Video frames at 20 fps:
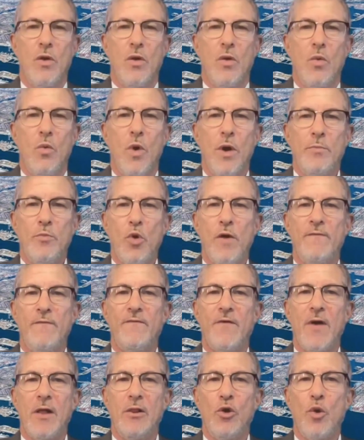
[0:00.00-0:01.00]
One more
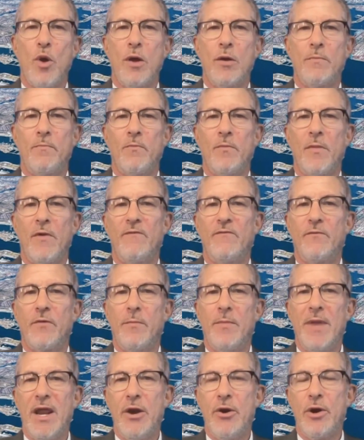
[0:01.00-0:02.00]
follow-up
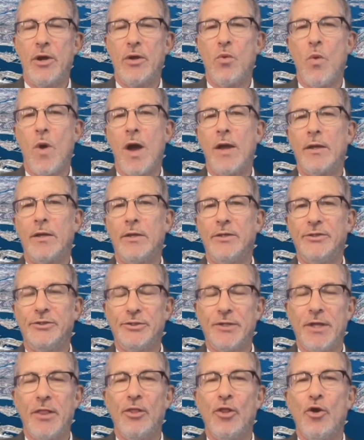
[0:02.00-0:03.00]
from Eric Watkins
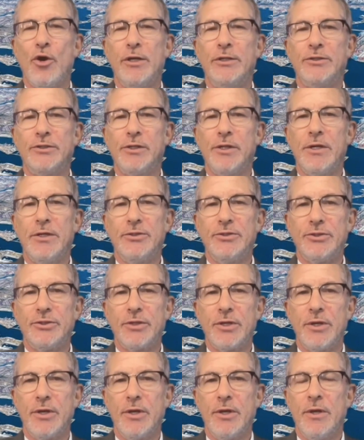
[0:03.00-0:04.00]
at Lloyd's
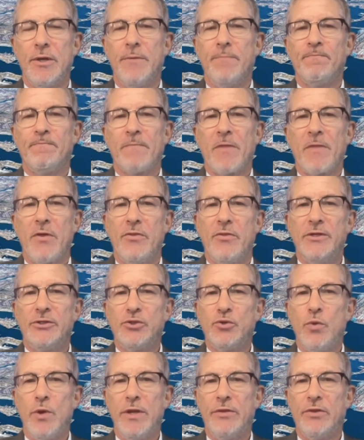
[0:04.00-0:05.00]
List.
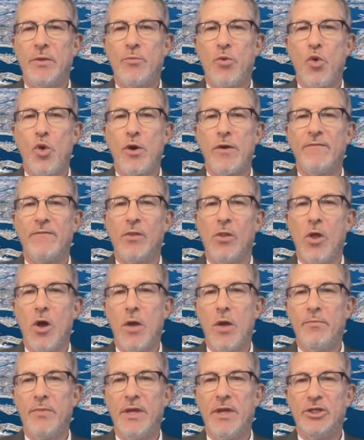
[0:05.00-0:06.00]
This week, the Port of
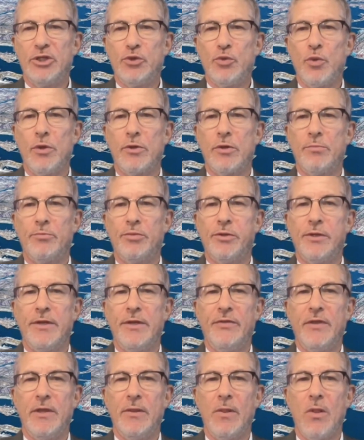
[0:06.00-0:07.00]
Long Beach will
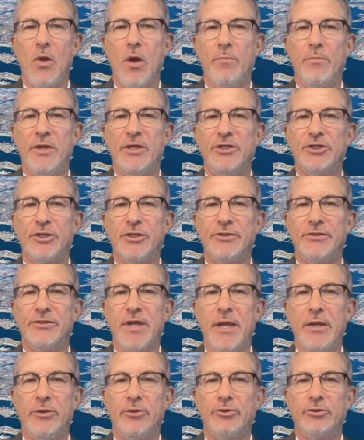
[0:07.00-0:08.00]
complete the Long Beach
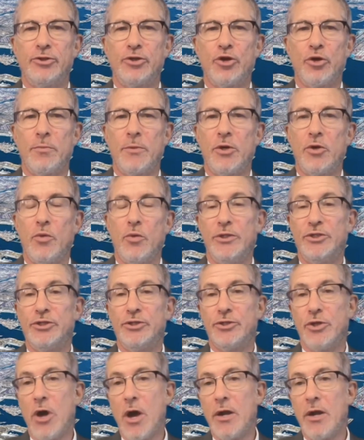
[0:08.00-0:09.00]
Container Terminal, which
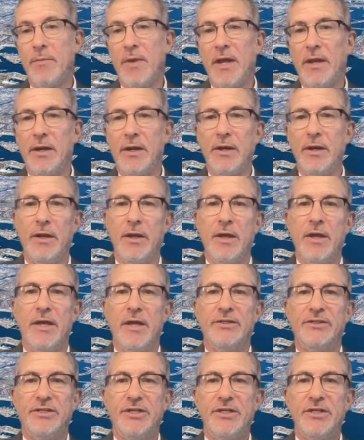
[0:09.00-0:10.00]
is automated.
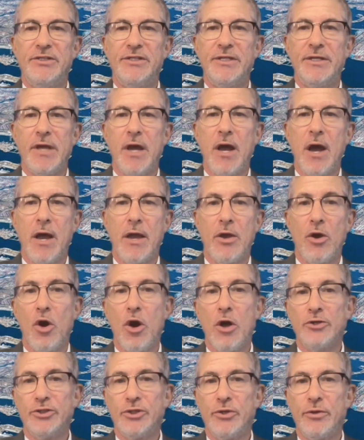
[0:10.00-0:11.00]
TTI,
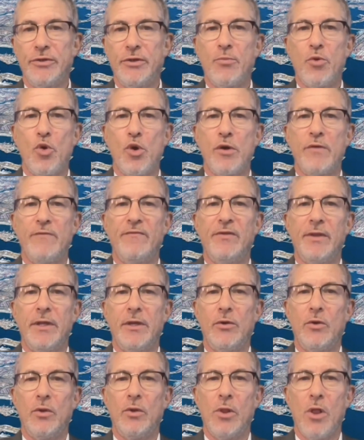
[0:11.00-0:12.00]
also at the Port of
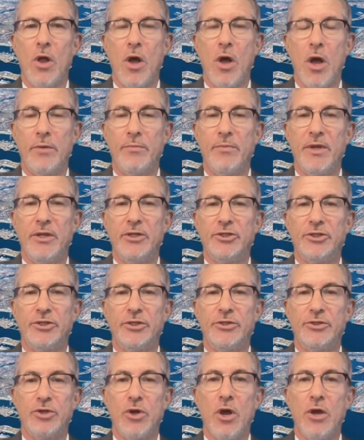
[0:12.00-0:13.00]
Long Beach,
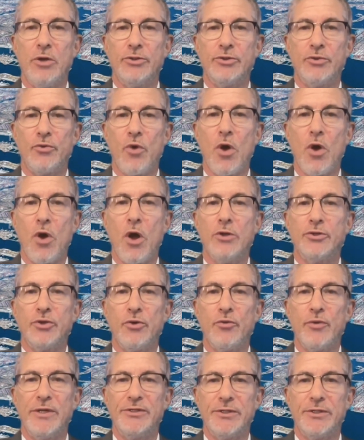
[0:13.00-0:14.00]
is also
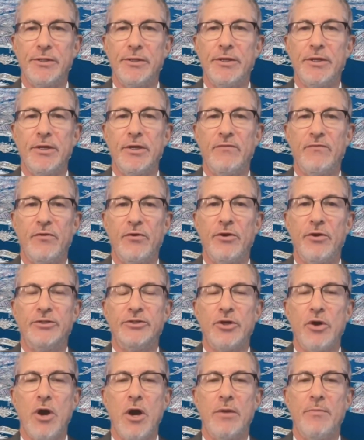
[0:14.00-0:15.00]
recently converted to
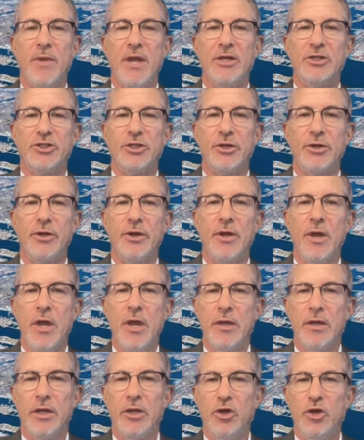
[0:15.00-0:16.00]
automation.
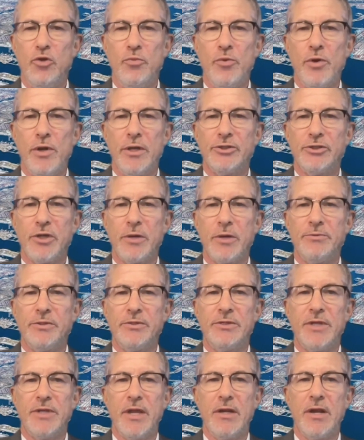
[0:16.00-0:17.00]
Can you bring us up to
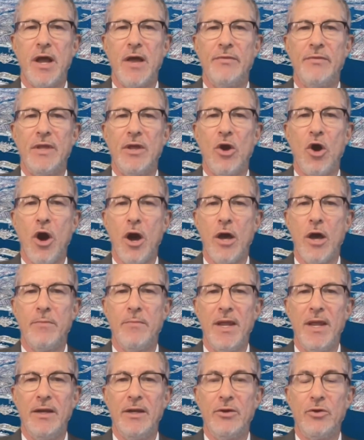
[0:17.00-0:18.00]
date on the
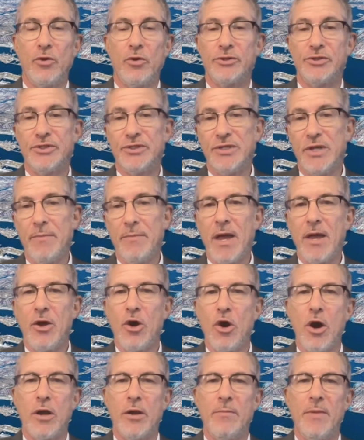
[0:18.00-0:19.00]
automated or
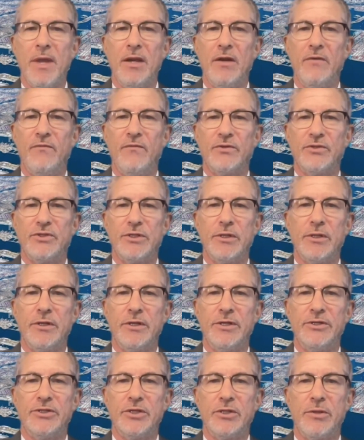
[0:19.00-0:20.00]
semi-automated
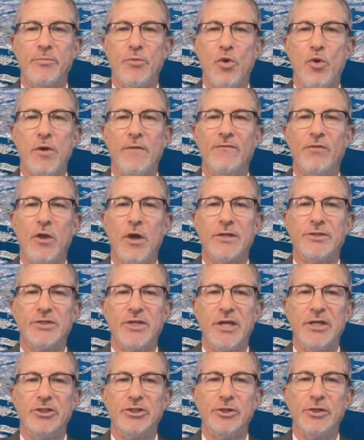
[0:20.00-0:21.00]
facilities at the Port of Los
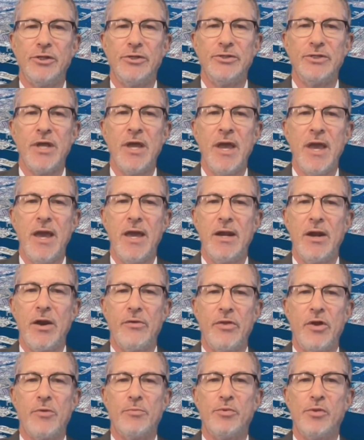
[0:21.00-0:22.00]
Angeles, and are
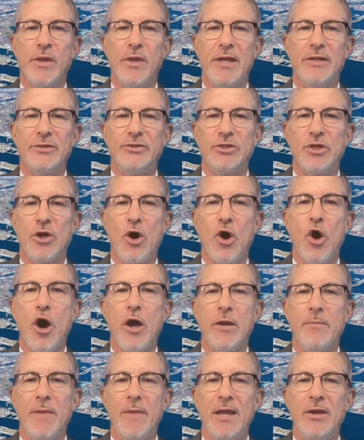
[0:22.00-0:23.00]
there plans to
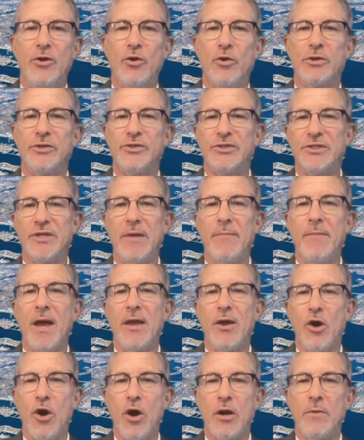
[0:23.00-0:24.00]
automate or
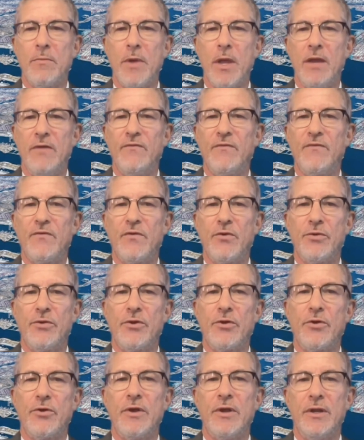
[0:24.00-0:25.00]
semi-automate
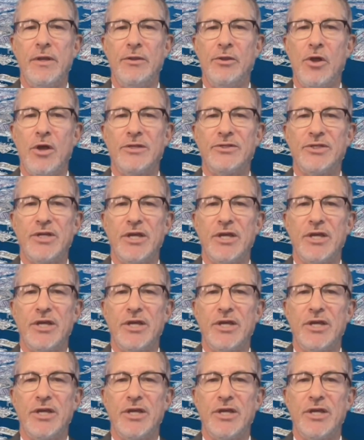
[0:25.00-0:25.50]
further in Los